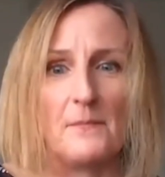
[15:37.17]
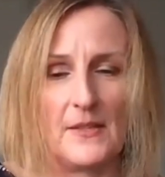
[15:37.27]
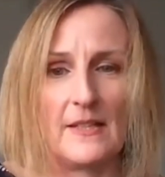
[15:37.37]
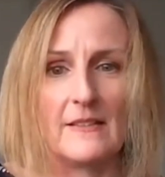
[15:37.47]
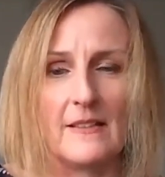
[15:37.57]

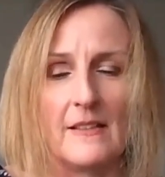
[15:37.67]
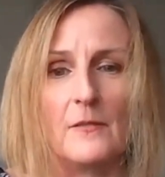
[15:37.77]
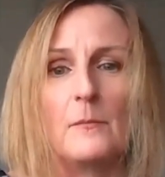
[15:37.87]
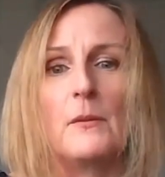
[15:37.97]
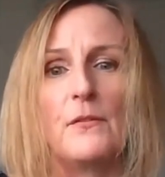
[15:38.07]
that
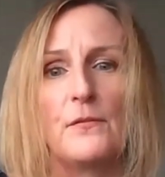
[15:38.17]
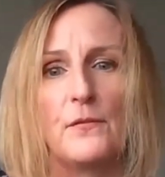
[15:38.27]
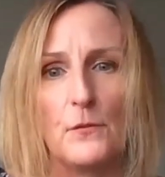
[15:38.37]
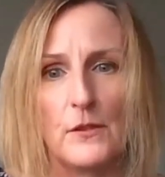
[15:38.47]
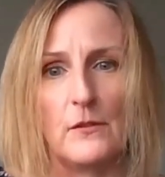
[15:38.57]
talent
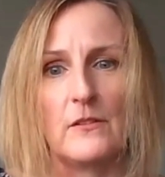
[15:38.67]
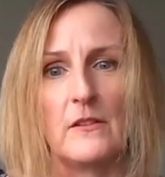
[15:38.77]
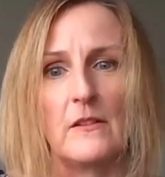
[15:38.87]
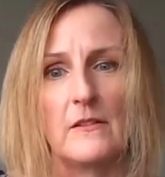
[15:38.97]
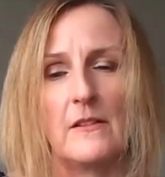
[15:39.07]
before you
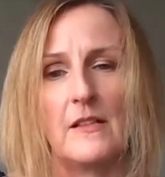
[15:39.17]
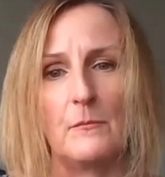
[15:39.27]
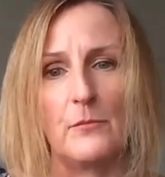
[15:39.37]
start to then